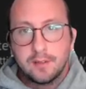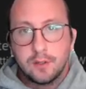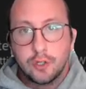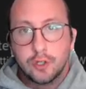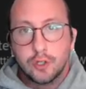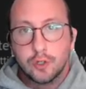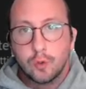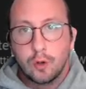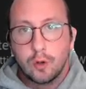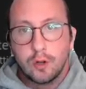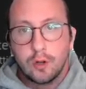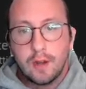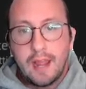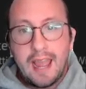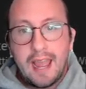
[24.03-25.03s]

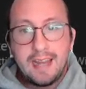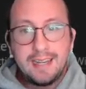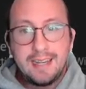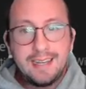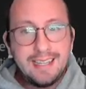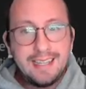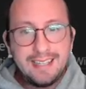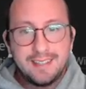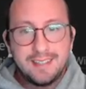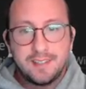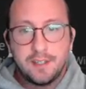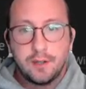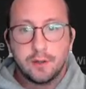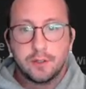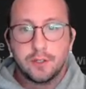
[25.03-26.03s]
shorter and
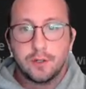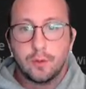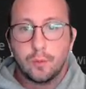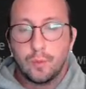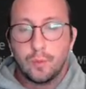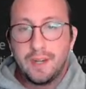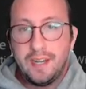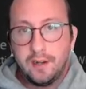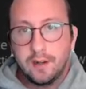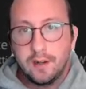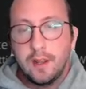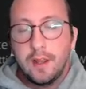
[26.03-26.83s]
easier to read.